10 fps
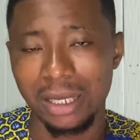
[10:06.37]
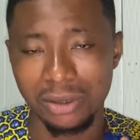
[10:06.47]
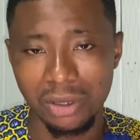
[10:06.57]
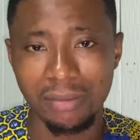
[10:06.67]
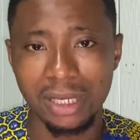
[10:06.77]

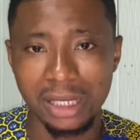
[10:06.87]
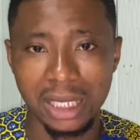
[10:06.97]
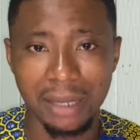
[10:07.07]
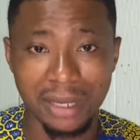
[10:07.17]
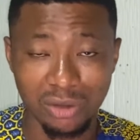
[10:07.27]
Normally,
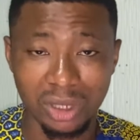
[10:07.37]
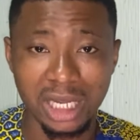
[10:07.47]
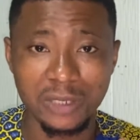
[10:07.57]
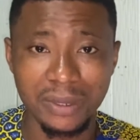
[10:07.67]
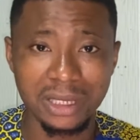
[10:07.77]
I'm actually
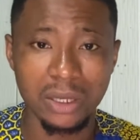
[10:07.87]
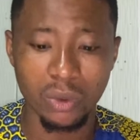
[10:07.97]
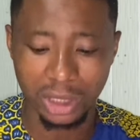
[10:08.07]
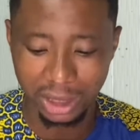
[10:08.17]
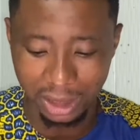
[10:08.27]
expecting a
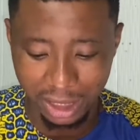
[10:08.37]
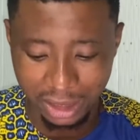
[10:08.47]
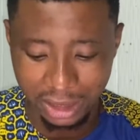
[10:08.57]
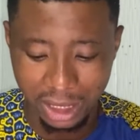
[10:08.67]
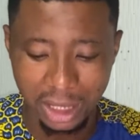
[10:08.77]
question this
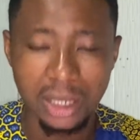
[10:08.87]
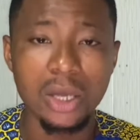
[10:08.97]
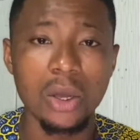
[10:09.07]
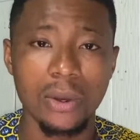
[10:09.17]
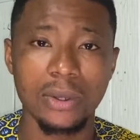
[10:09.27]
year
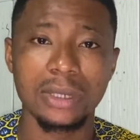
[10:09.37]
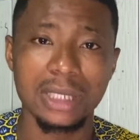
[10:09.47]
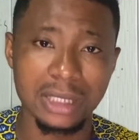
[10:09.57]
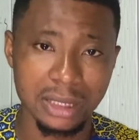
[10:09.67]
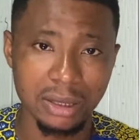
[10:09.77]
on
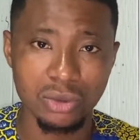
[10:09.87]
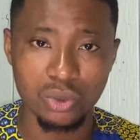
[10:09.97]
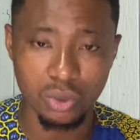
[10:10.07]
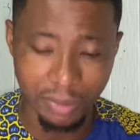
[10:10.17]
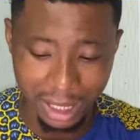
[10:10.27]
these
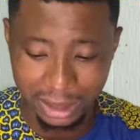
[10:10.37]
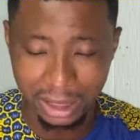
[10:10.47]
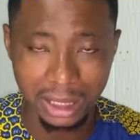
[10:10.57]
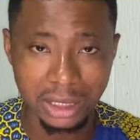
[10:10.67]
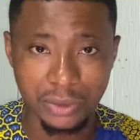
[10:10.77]
toolbars in
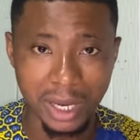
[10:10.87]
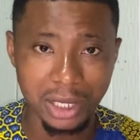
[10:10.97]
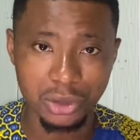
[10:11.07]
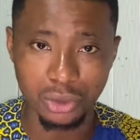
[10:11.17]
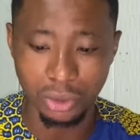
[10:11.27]
case they will ask
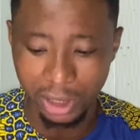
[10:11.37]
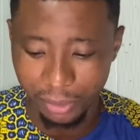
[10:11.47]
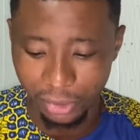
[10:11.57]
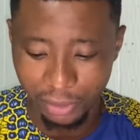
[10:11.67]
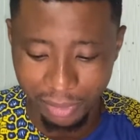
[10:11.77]
you to label
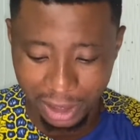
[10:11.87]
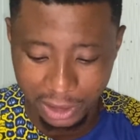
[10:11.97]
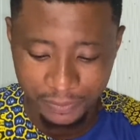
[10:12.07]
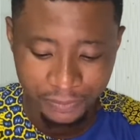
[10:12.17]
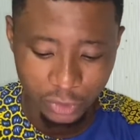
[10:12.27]
the part.
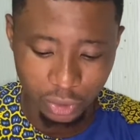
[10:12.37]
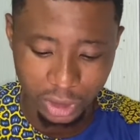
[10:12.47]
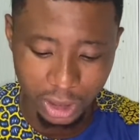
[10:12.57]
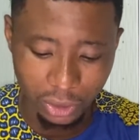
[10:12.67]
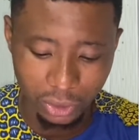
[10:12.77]
So
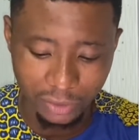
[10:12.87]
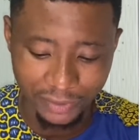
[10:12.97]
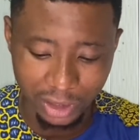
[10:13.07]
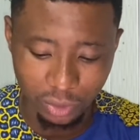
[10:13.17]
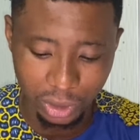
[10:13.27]
take note of
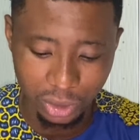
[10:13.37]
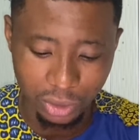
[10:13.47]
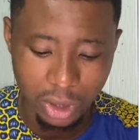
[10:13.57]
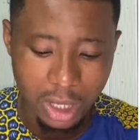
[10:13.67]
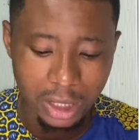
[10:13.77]
that one too.
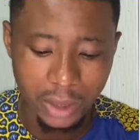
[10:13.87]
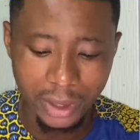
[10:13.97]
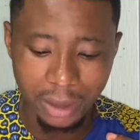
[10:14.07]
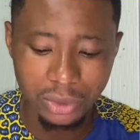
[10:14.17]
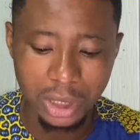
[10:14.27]
Then we
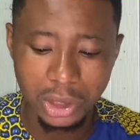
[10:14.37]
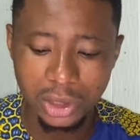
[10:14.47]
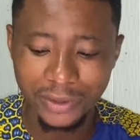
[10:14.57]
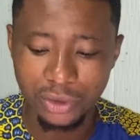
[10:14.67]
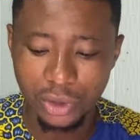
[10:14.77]
come to the use of
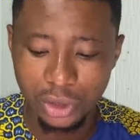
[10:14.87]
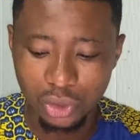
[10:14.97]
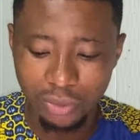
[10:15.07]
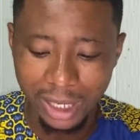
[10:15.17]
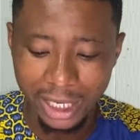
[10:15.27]
the drawing
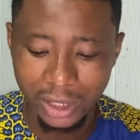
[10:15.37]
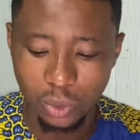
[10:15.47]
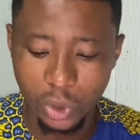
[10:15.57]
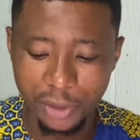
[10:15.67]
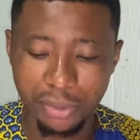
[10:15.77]
toolbar in
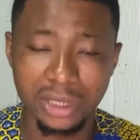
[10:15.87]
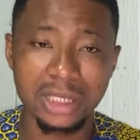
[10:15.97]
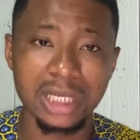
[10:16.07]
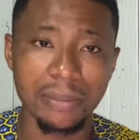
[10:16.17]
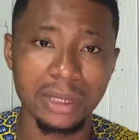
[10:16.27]
word processing
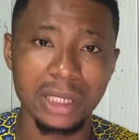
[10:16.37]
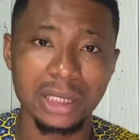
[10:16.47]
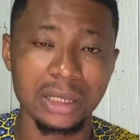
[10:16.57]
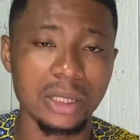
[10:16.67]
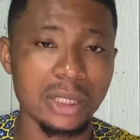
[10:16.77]

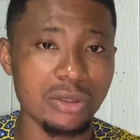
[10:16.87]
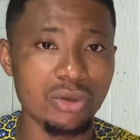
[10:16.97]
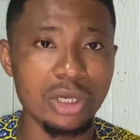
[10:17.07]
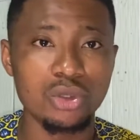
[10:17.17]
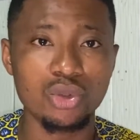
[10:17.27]
application. The
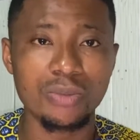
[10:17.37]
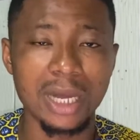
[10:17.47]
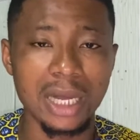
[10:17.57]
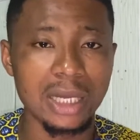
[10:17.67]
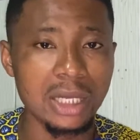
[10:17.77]
drawing
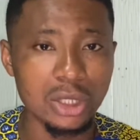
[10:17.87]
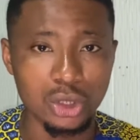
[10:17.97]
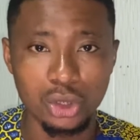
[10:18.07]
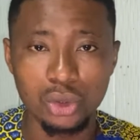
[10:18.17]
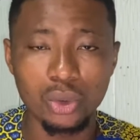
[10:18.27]
toolbar, you
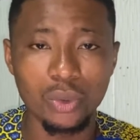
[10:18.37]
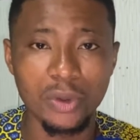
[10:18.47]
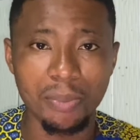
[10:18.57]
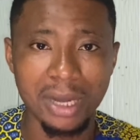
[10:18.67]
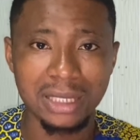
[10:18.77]
should know the
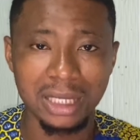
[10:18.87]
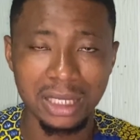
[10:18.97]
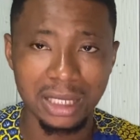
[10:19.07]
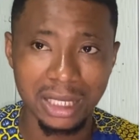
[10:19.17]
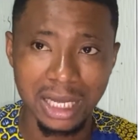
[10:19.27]
part. I
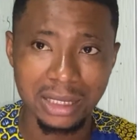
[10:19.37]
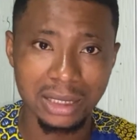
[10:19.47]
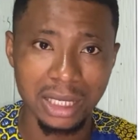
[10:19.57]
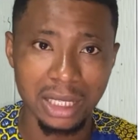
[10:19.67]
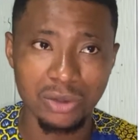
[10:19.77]
think last
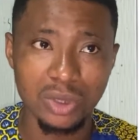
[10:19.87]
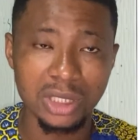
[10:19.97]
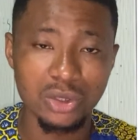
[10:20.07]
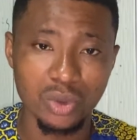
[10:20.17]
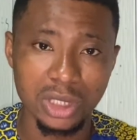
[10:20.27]

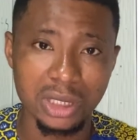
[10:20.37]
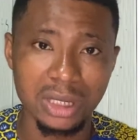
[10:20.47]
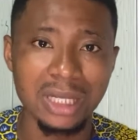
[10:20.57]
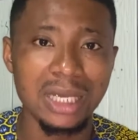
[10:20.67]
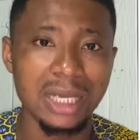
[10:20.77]
2020
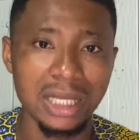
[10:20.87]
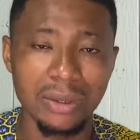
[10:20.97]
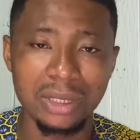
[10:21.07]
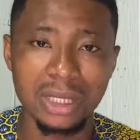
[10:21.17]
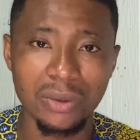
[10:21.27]
there
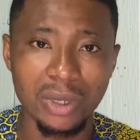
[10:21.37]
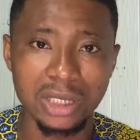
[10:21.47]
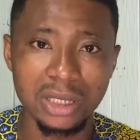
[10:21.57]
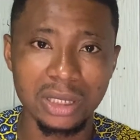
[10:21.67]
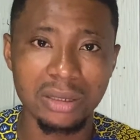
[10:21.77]
was a
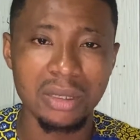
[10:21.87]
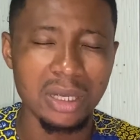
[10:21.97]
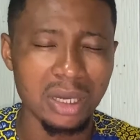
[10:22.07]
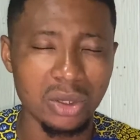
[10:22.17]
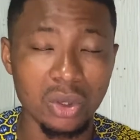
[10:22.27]
question.
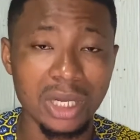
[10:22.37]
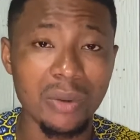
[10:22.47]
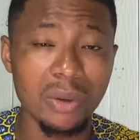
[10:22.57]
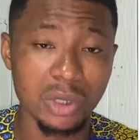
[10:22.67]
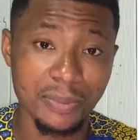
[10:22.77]
Oh no, that one
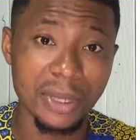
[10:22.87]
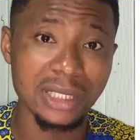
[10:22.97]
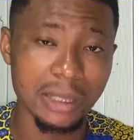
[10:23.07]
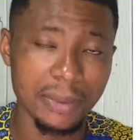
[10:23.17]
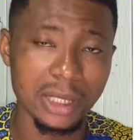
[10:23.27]
was paint
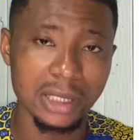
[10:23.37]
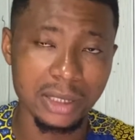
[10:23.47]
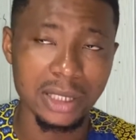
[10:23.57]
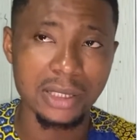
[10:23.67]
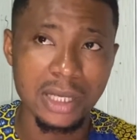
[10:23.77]
application.
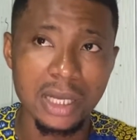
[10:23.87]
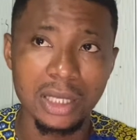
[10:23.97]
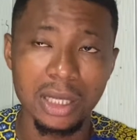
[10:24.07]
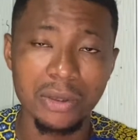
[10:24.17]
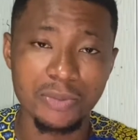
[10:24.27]
Yes, that
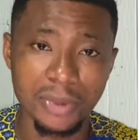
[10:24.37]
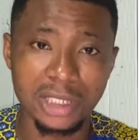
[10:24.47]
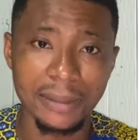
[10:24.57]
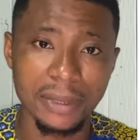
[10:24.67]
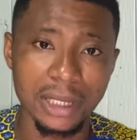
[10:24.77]
was paint
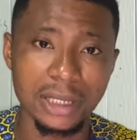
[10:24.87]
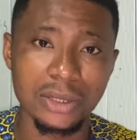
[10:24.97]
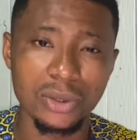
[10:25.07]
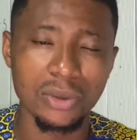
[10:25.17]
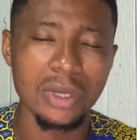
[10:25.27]
application.
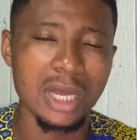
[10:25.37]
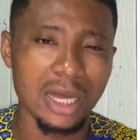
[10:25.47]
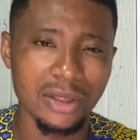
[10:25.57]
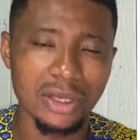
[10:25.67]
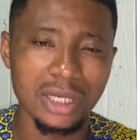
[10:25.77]
So I
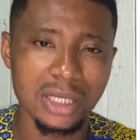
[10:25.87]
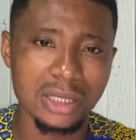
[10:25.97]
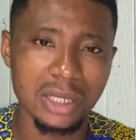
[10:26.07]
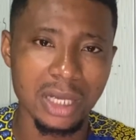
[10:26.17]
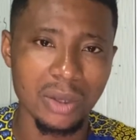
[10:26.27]
think there's
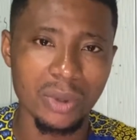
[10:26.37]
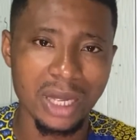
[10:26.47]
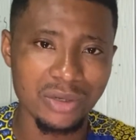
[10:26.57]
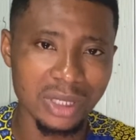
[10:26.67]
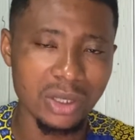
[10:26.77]
we're
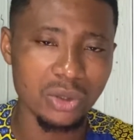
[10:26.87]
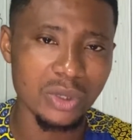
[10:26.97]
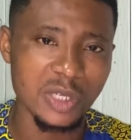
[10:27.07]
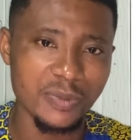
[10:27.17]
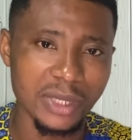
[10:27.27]
actually also
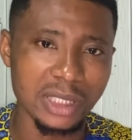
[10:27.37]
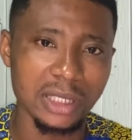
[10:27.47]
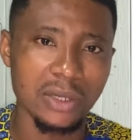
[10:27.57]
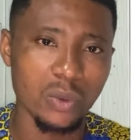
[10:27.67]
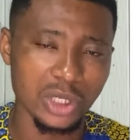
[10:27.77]
expecting
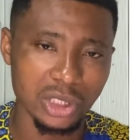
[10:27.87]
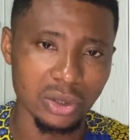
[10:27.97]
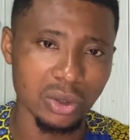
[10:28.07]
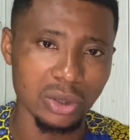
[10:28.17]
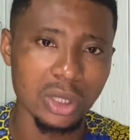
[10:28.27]
question
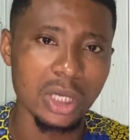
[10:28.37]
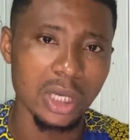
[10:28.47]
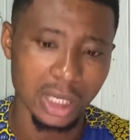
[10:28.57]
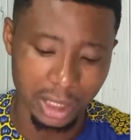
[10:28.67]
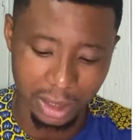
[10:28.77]
on
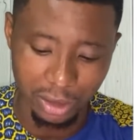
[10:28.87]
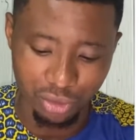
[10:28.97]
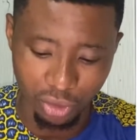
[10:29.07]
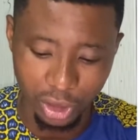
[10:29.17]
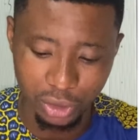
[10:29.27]
the
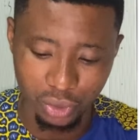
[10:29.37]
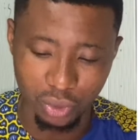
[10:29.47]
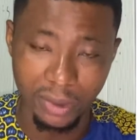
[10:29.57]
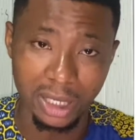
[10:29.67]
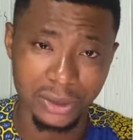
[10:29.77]
drawing
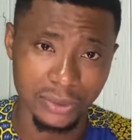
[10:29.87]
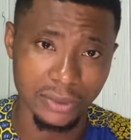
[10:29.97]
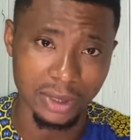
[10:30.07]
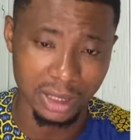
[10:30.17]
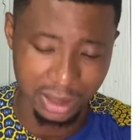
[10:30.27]
toolbar to
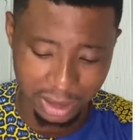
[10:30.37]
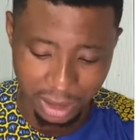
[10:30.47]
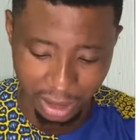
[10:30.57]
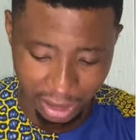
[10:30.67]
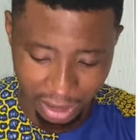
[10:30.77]
this
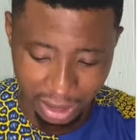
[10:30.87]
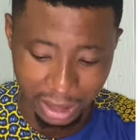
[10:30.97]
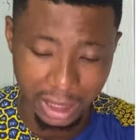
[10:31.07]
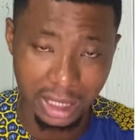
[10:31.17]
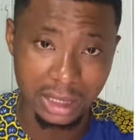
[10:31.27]
year in
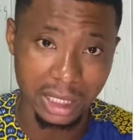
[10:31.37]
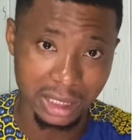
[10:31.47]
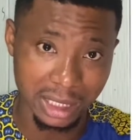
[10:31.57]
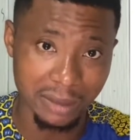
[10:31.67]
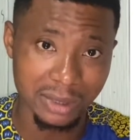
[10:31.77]
case it
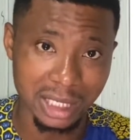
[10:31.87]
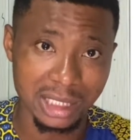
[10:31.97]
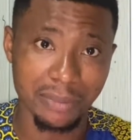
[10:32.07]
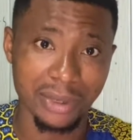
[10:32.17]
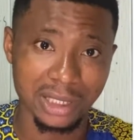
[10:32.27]
comes as a
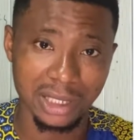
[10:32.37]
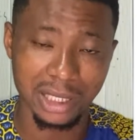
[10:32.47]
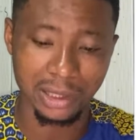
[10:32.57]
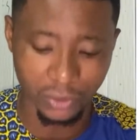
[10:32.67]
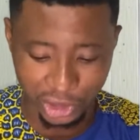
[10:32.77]
practical
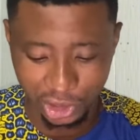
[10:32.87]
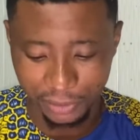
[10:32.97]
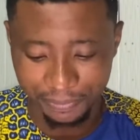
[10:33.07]
question.